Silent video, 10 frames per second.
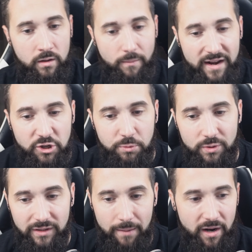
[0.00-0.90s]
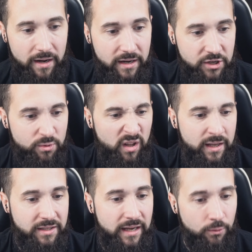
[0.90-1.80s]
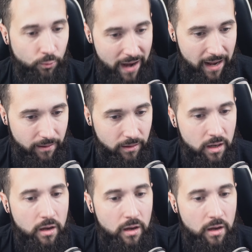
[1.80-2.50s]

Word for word: The main issue between Lebanon and Israel is Iran.